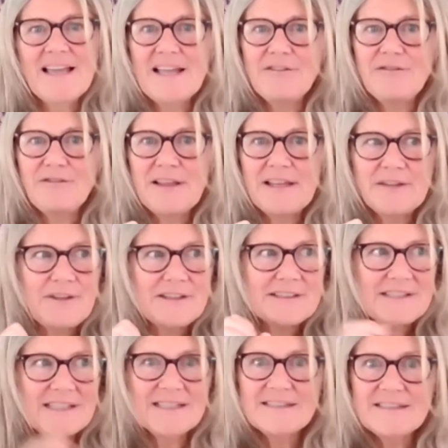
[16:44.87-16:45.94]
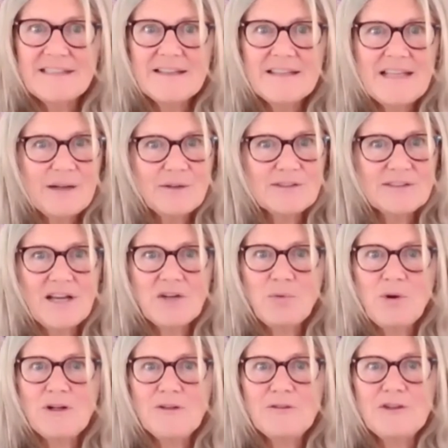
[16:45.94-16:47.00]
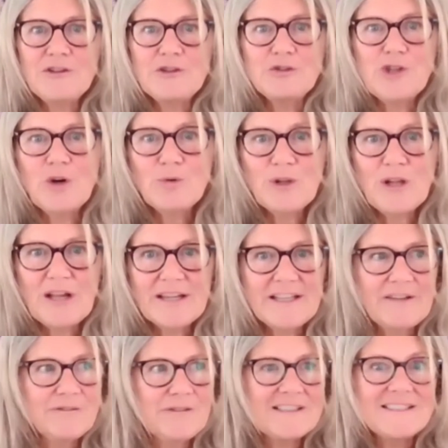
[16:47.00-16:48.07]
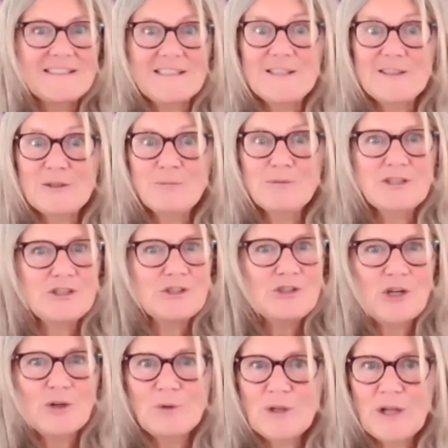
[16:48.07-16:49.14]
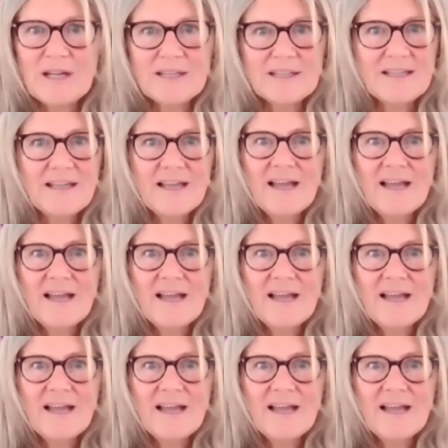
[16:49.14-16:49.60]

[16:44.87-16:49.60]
If there's things in the outside world that you don't like, if there's systems that you don't like,